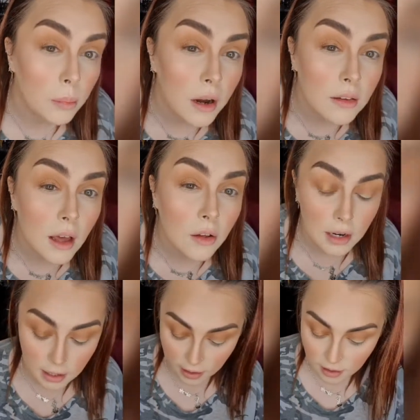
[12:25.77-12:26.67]
Press that on
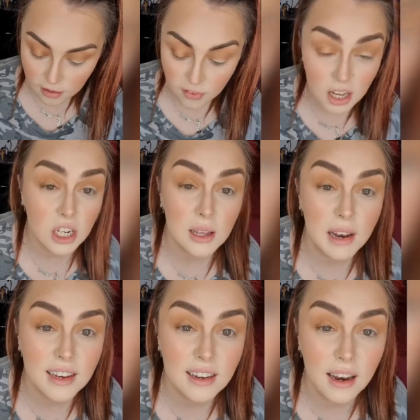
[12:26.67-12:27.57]
the lid. It's virtually
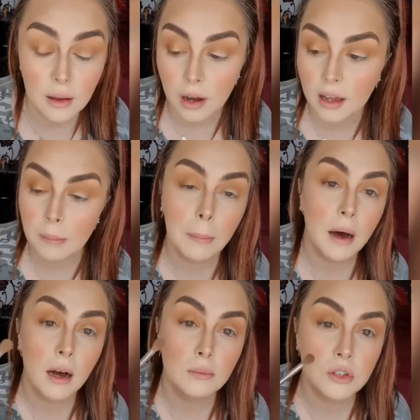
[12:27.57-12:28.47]
blended anyway,
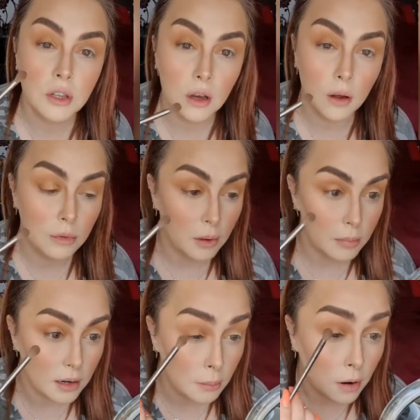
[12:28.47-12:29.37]
but I'm just going to go in with my
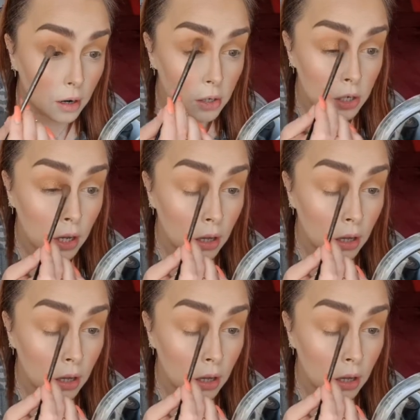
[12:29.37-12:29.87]
blending brush